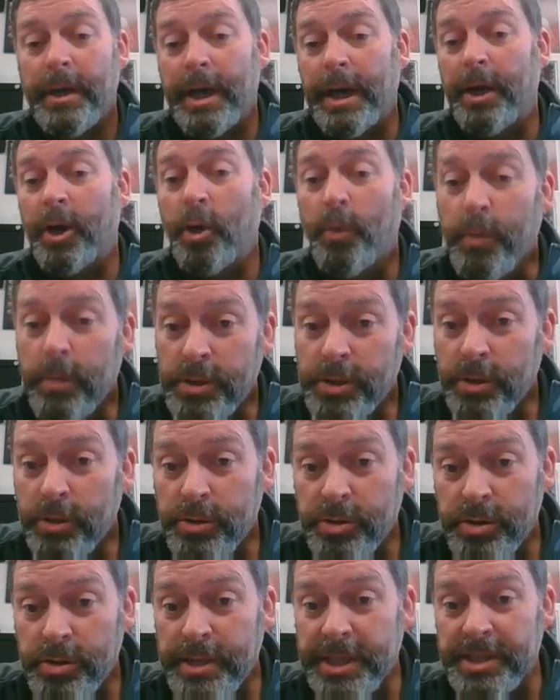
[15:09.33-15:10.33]
I hope we're
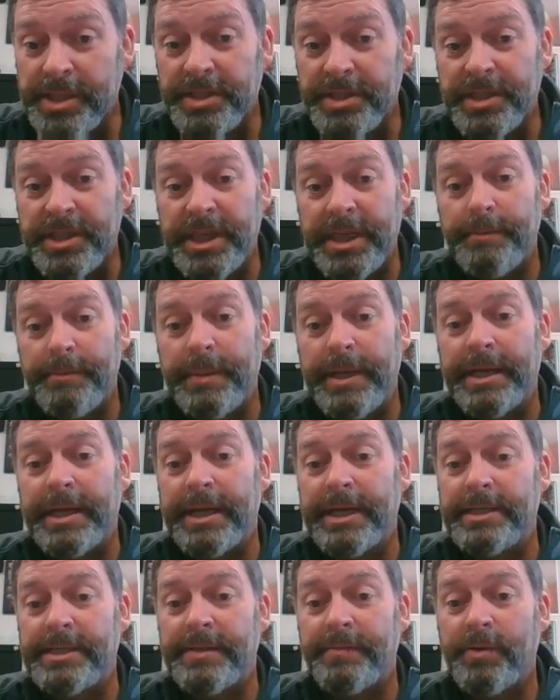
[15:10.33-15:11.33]
social distancing,
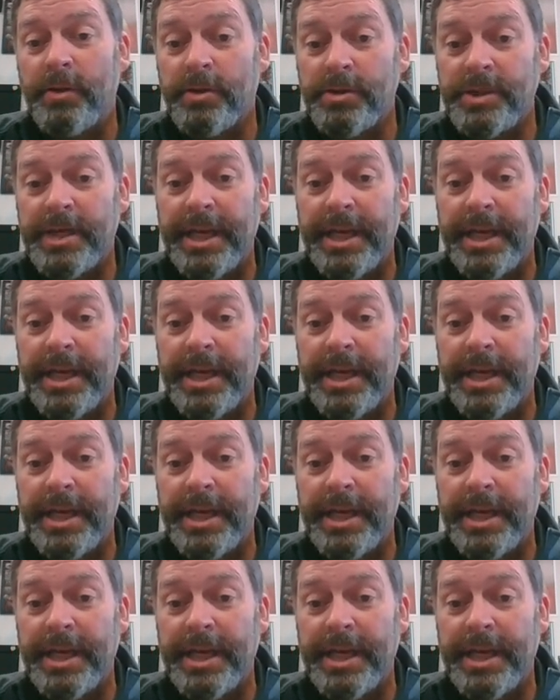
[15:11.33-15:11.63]
because if those